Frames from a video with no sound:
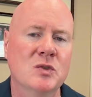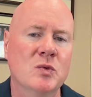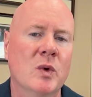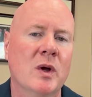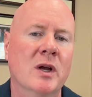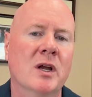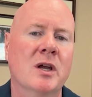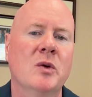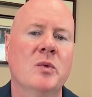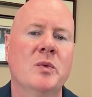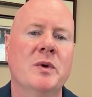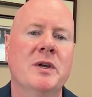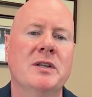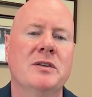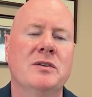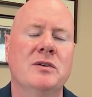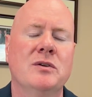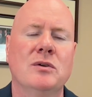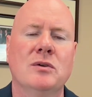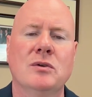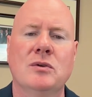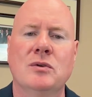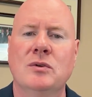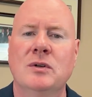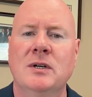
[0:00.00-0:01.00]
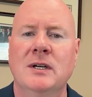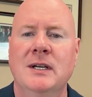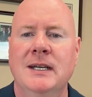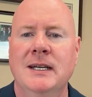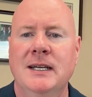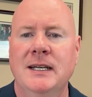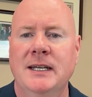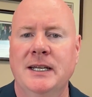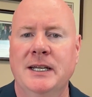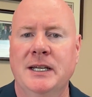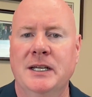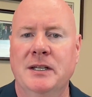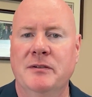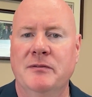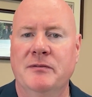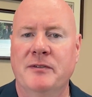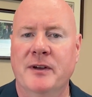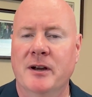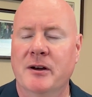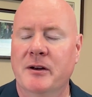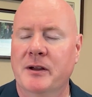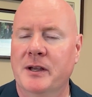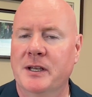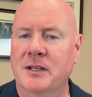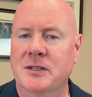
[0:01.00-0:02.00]
What can we do in
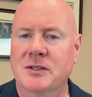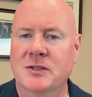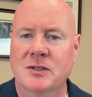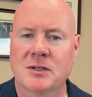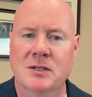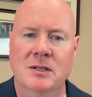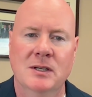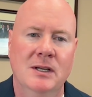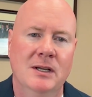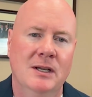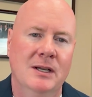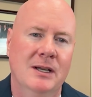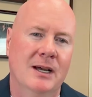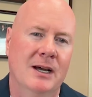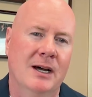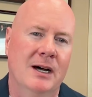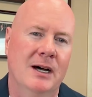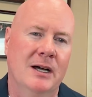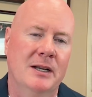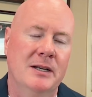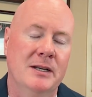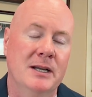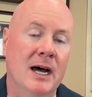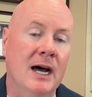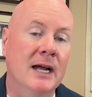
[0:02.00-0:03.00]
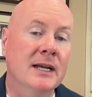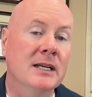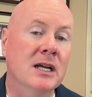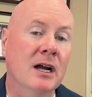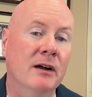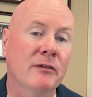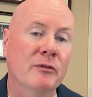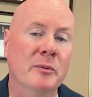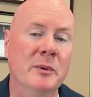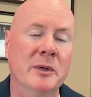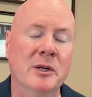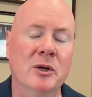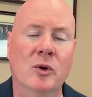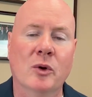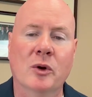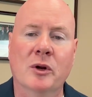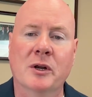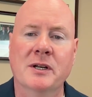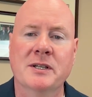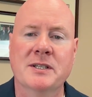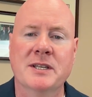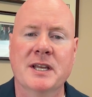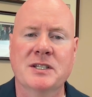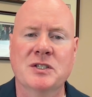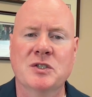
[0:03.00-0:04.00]
various non-government
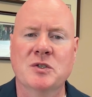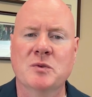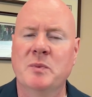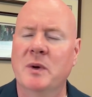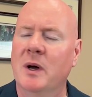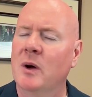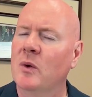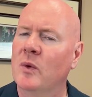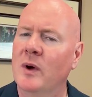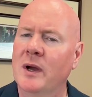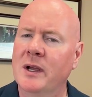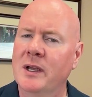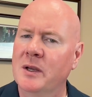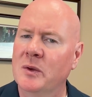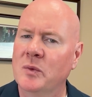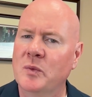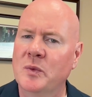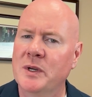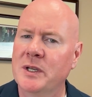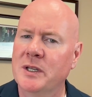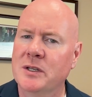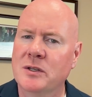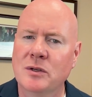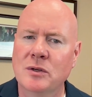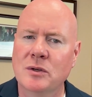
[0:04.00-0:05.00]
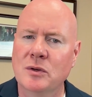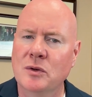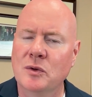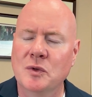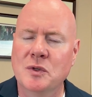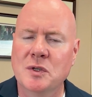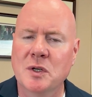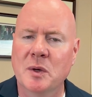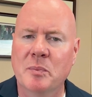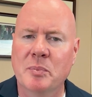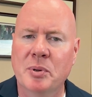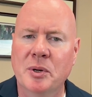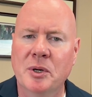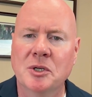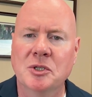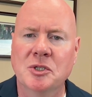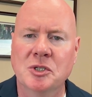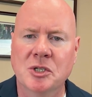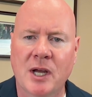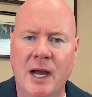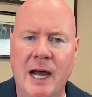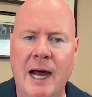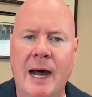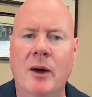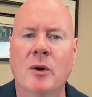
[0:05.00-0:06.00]
organizations? But what can we do to push
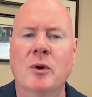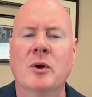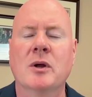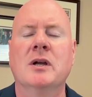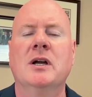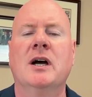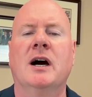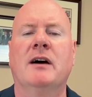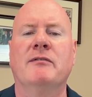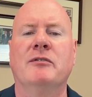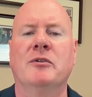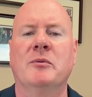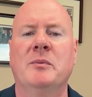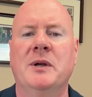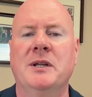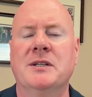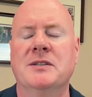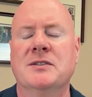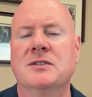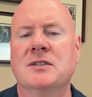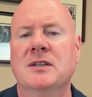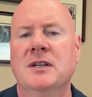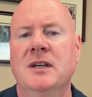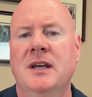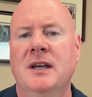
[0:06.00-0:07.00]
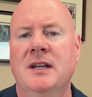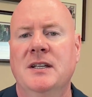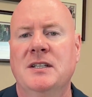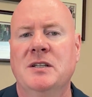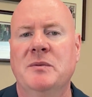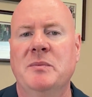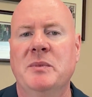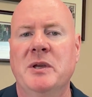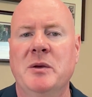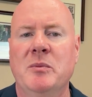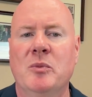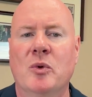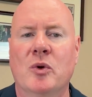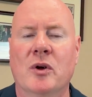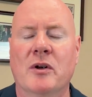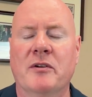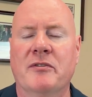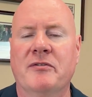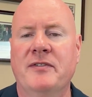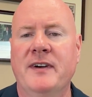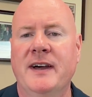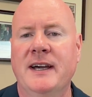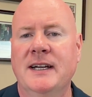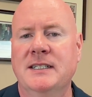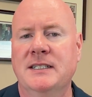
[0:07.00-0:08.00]
our governments to be more
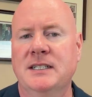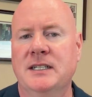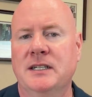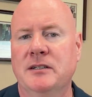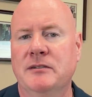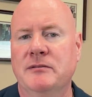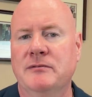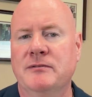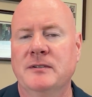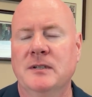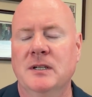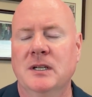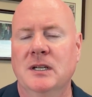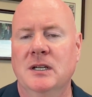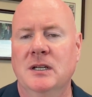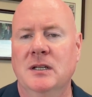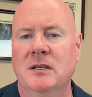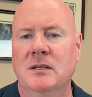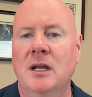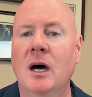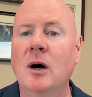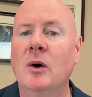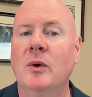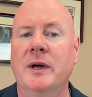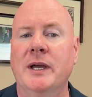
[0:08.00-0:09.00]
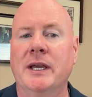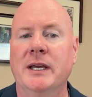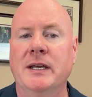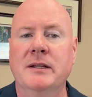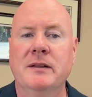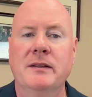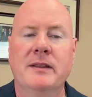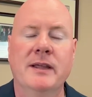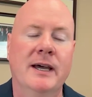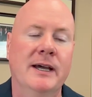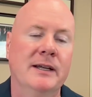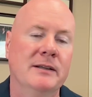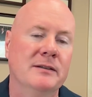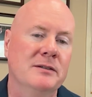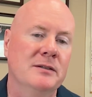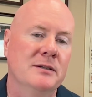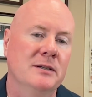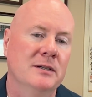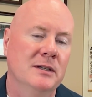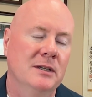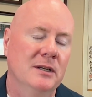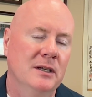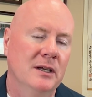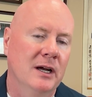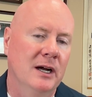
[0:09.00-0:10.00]
effective, knowing that
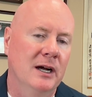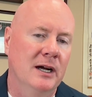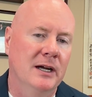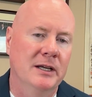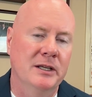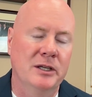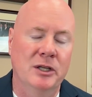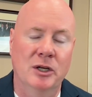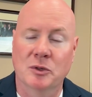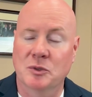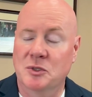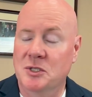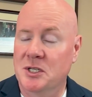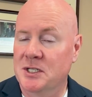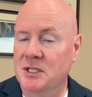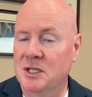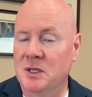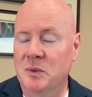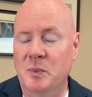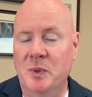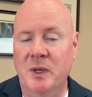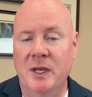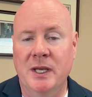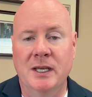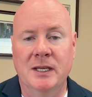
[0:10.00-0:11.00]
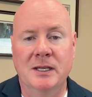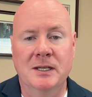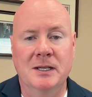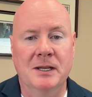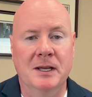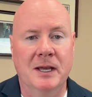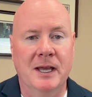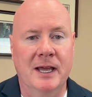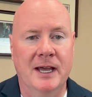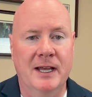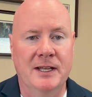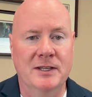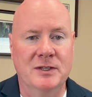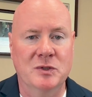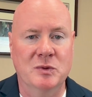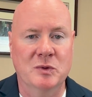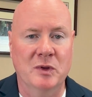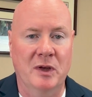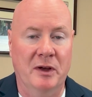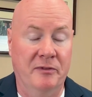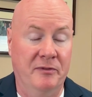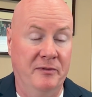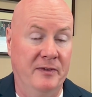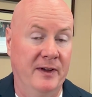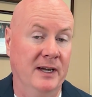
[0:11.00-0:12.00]
Xi Jinping has
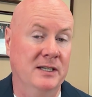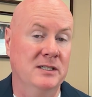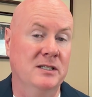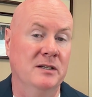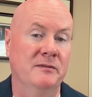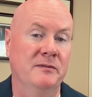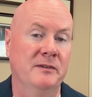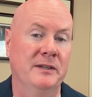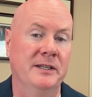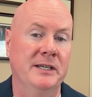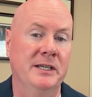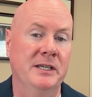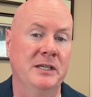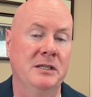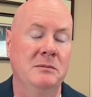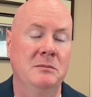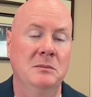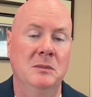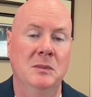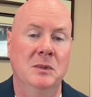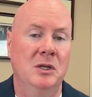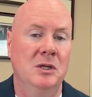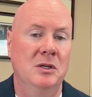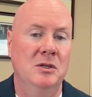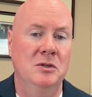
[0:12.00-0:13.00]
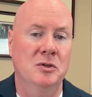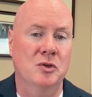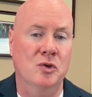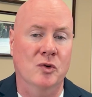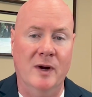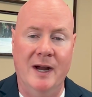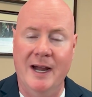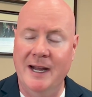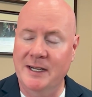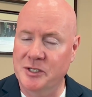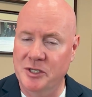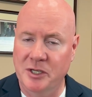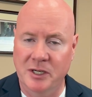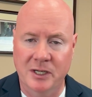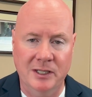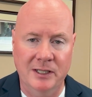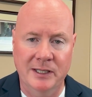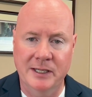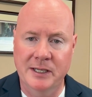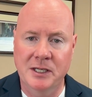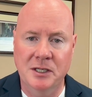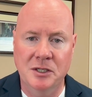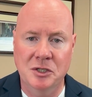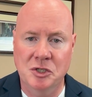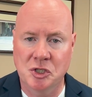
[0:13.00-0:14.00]
effectively,
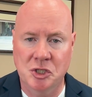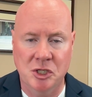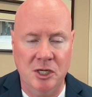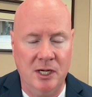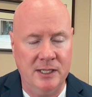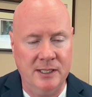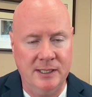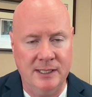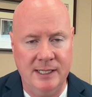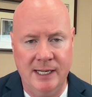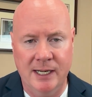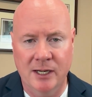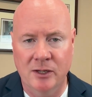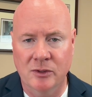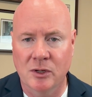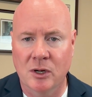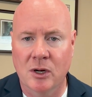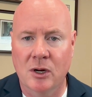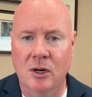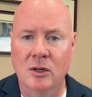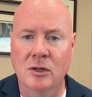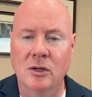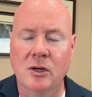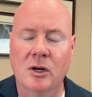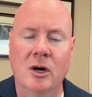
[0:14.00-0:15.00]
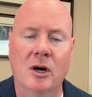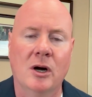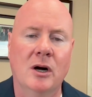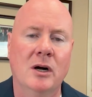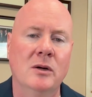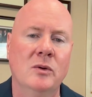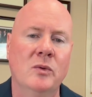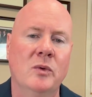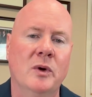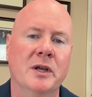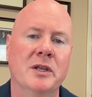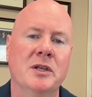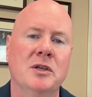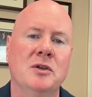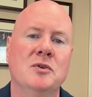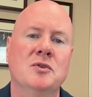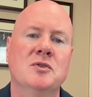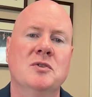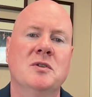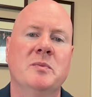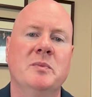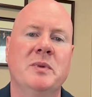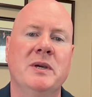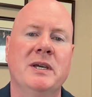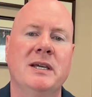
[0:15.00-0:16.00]
tragically shut down Hong Kong, what used
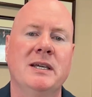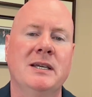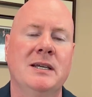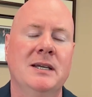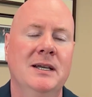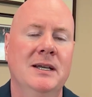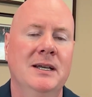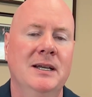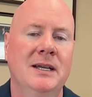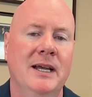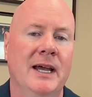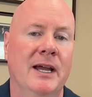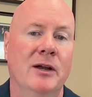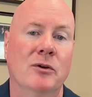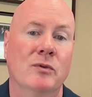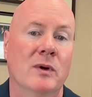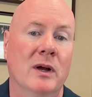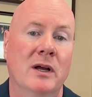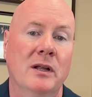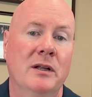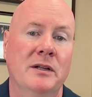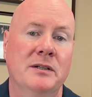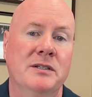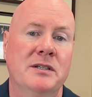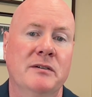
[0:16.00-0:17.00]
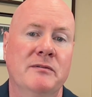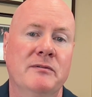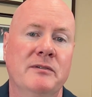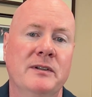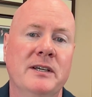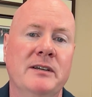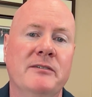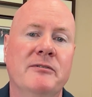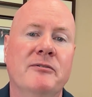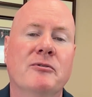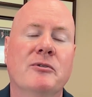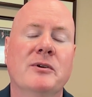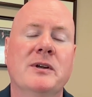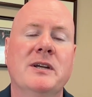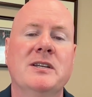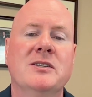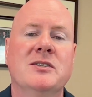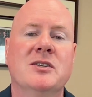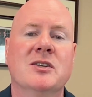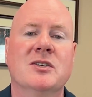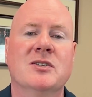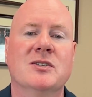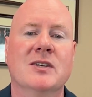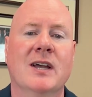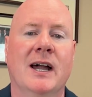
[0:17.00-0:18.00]
to be a relatively free
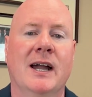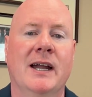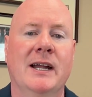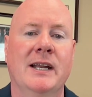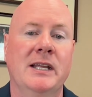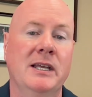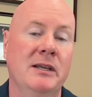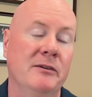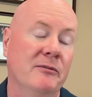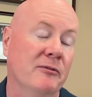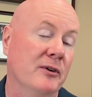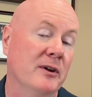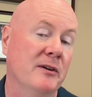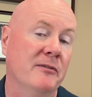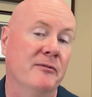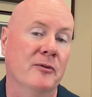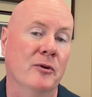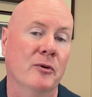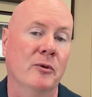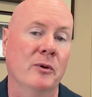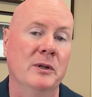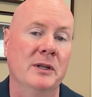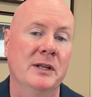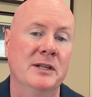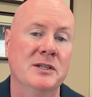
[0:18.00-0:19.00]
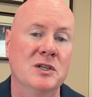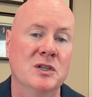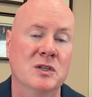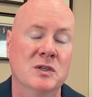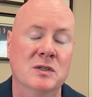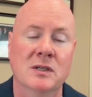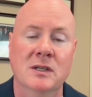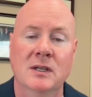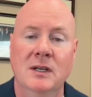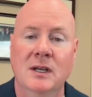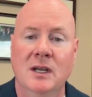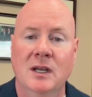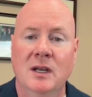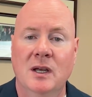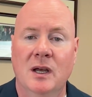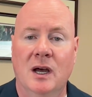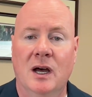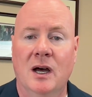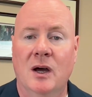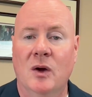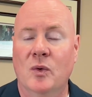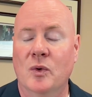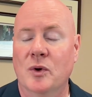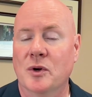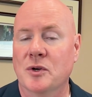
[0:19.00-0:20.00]
society, free for religious
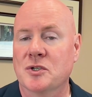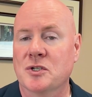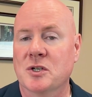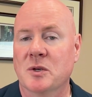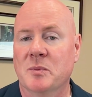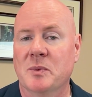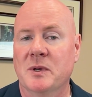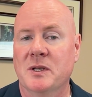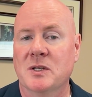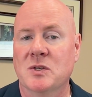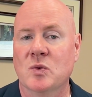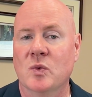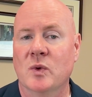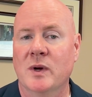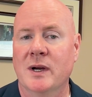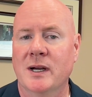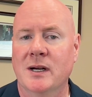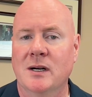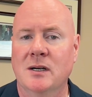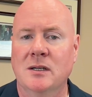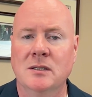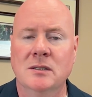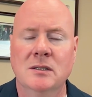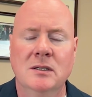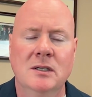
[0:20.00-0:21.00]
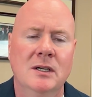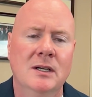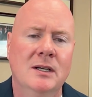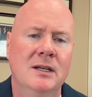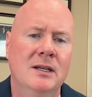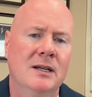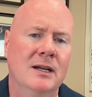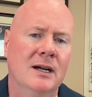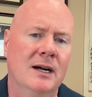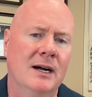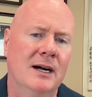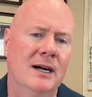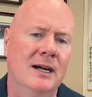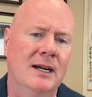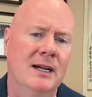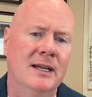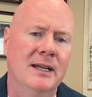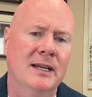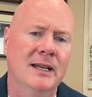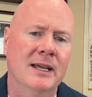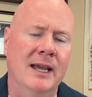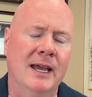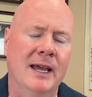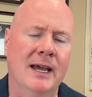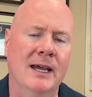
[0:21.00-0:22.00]
worship as well,
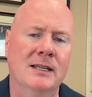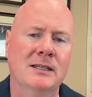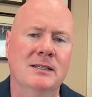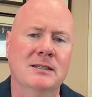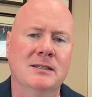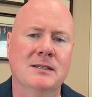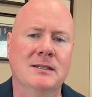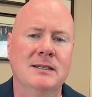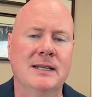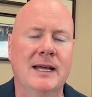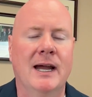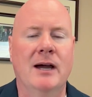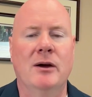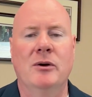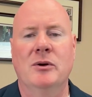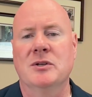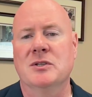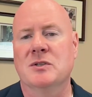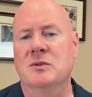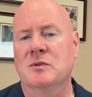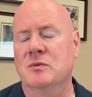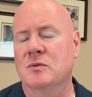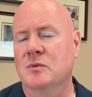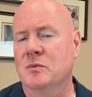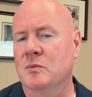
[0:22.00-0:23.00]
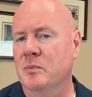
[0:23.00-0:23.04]
and now is